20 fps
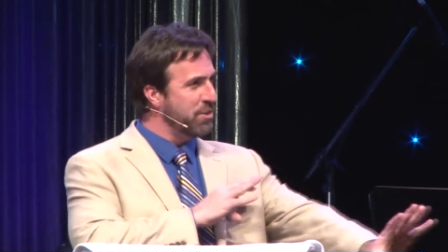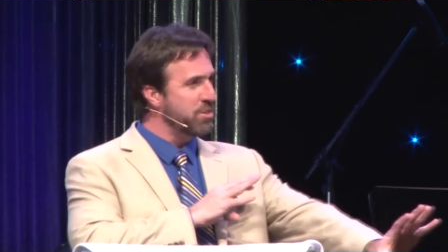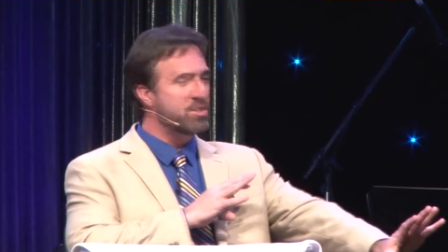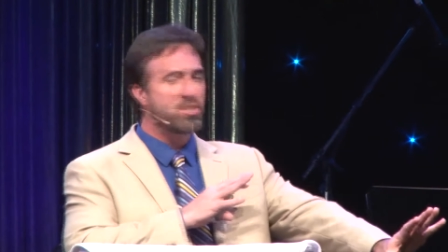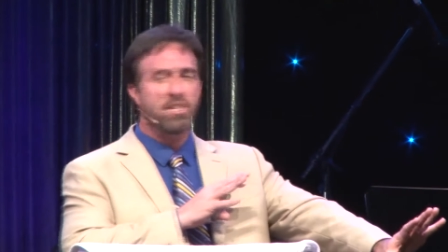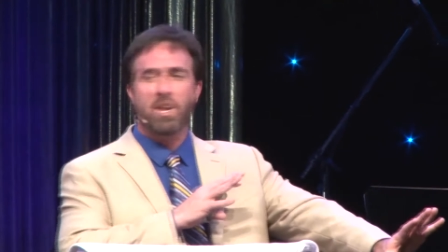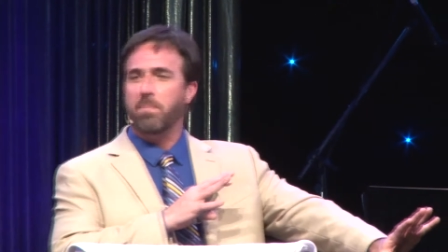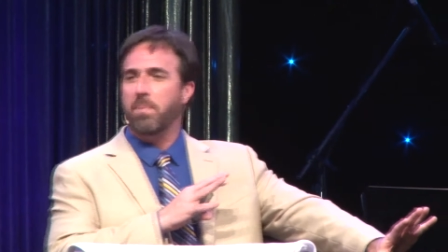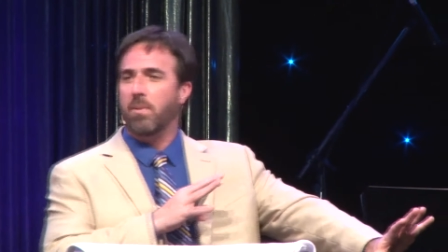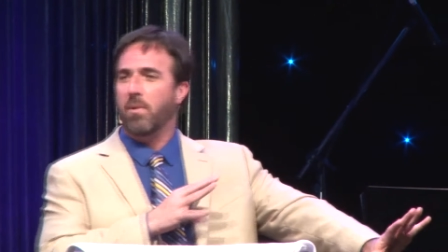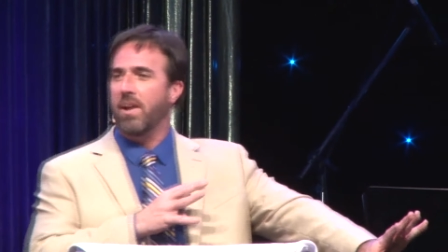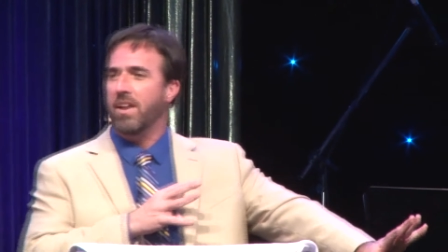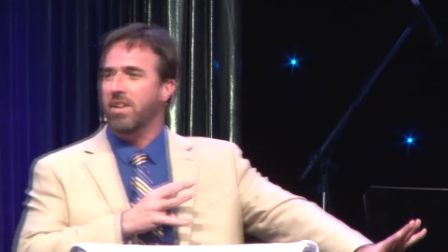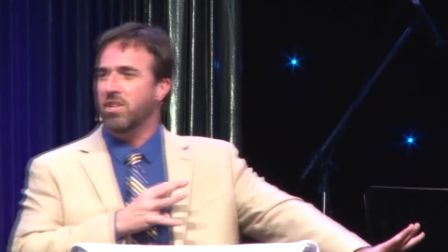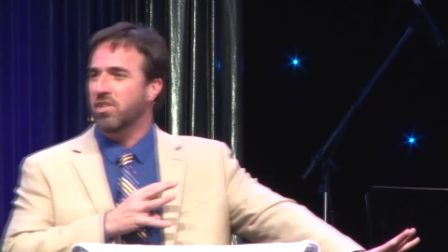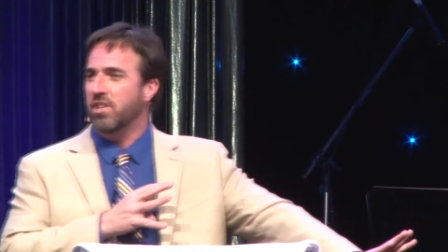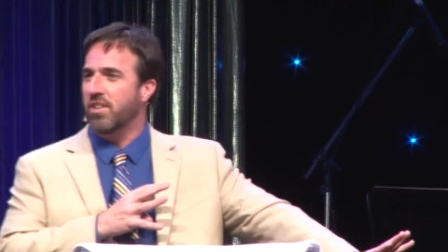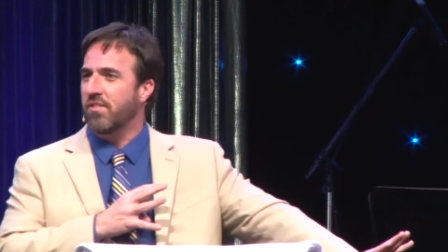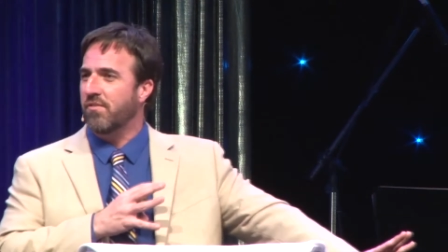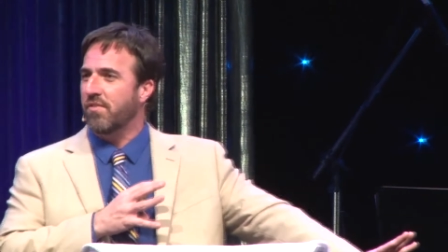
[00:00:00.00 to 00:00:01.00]

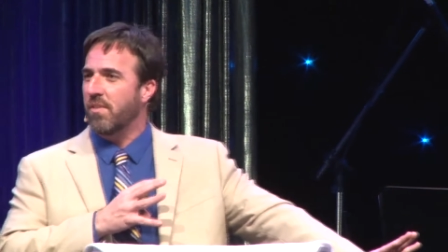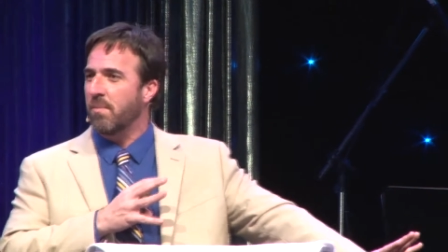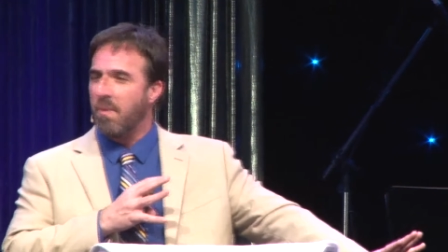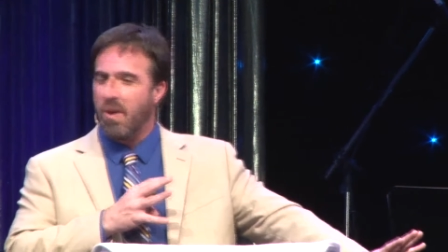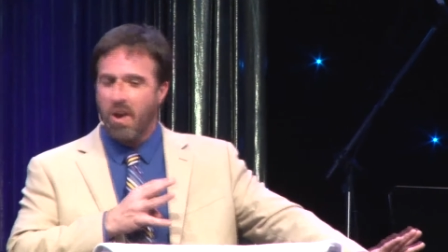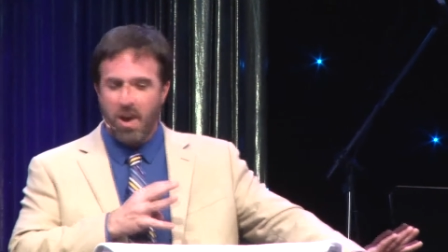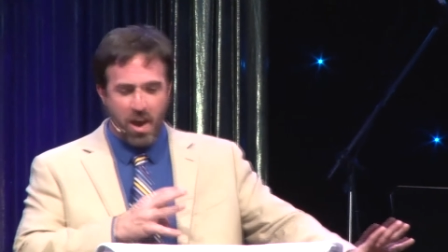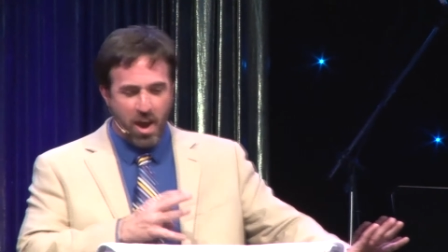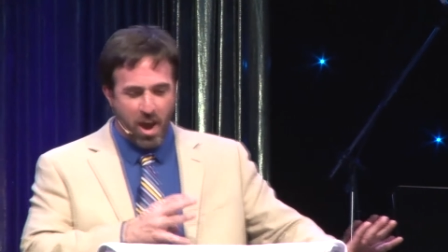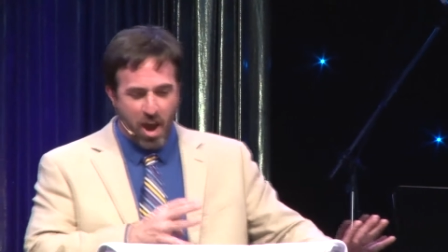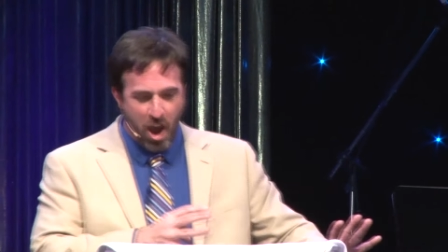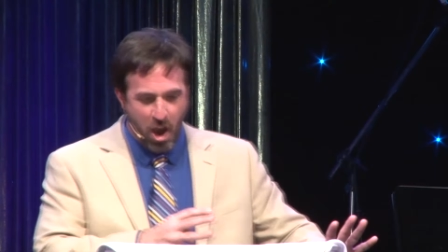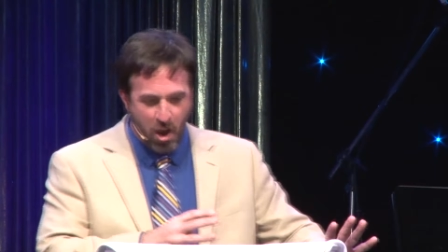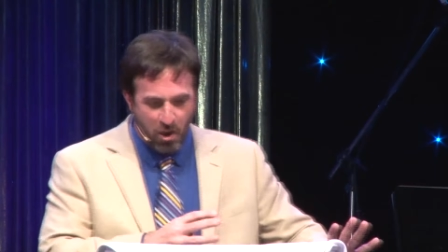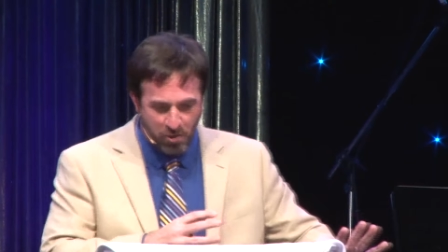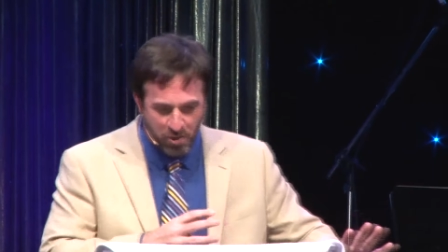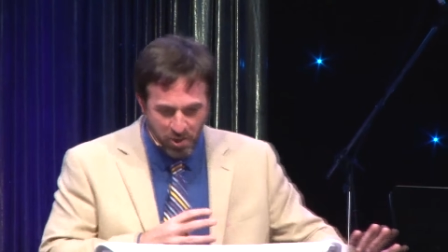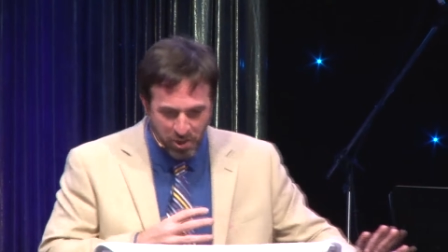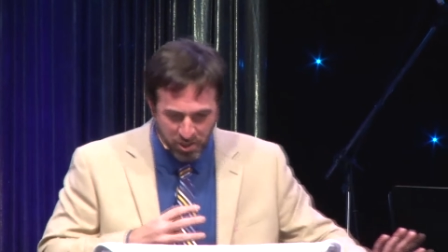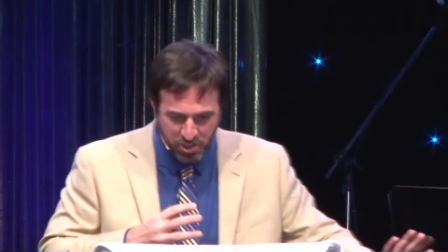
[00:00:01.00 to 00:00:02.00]
separation from
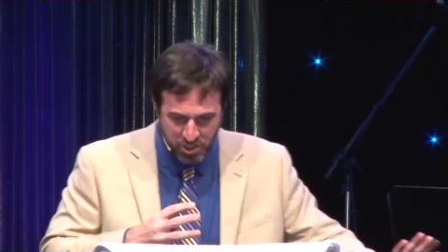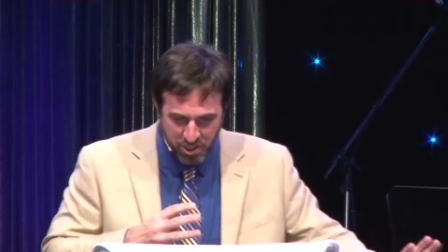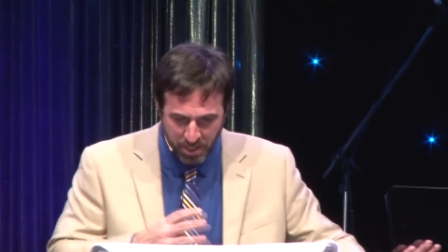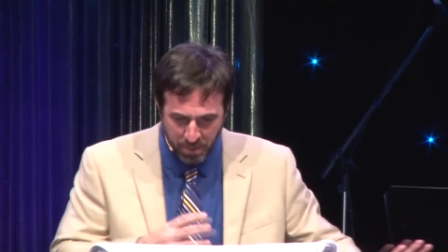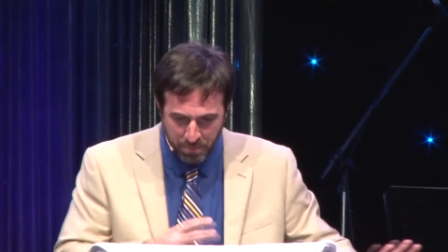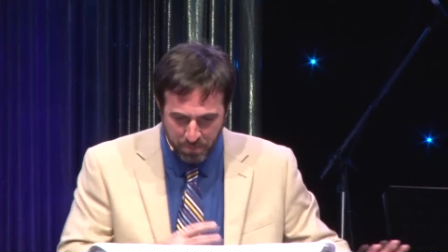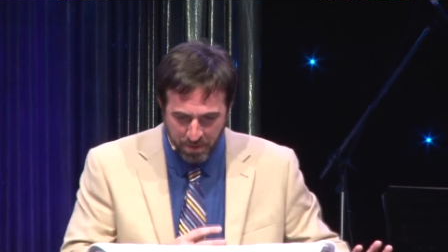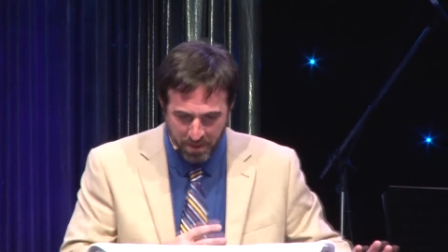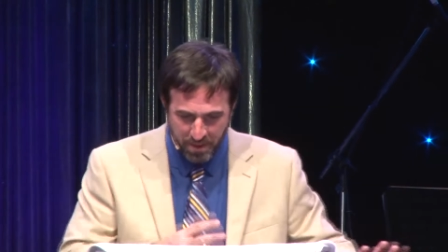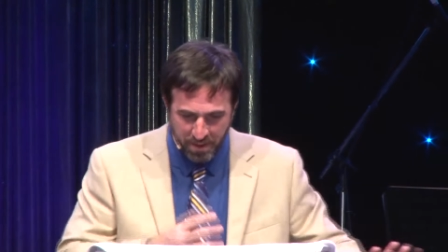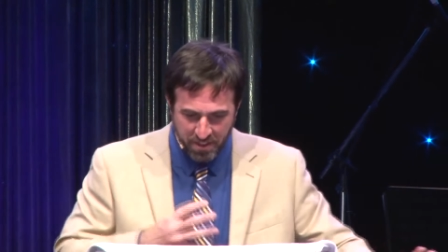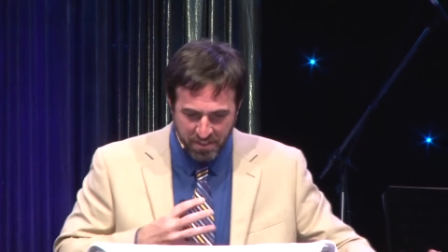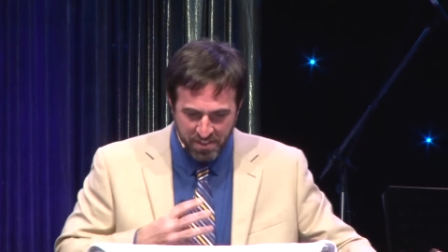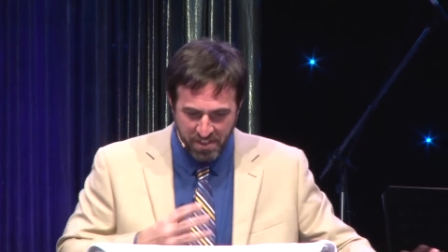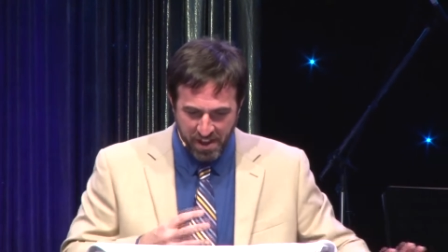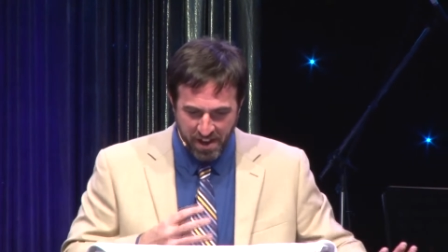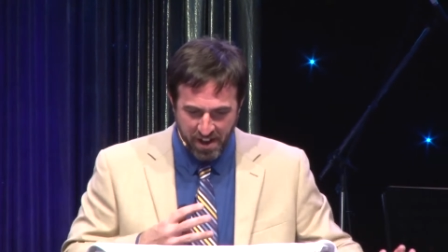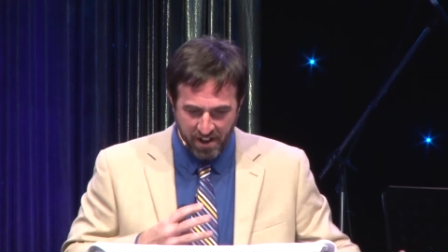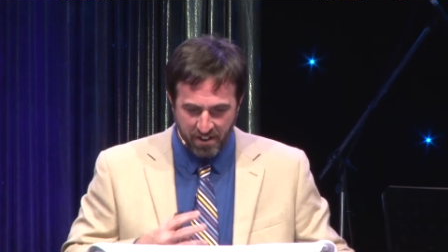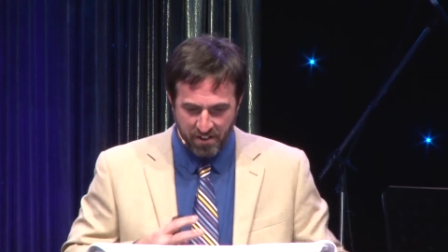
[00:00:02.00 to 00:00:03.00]
ownership
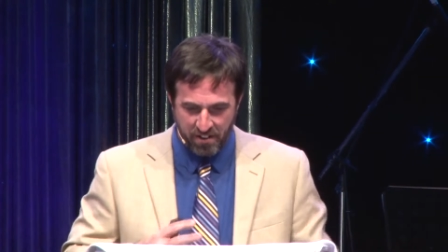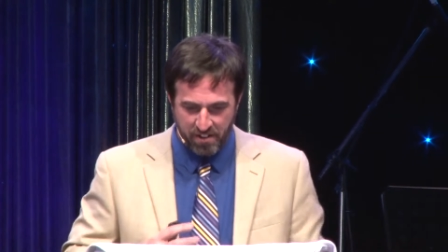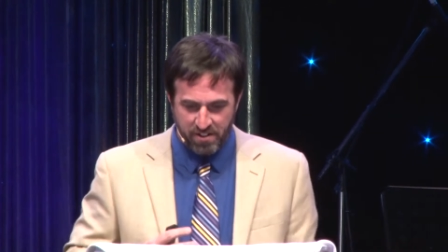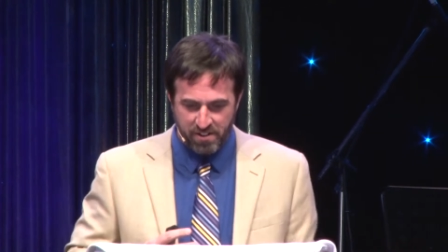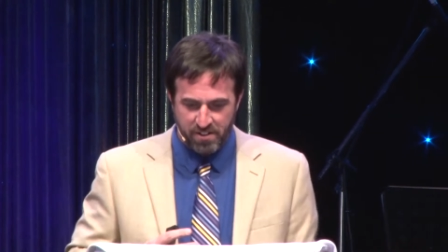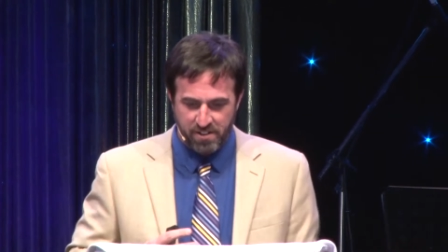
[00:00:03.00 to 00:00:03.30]
there.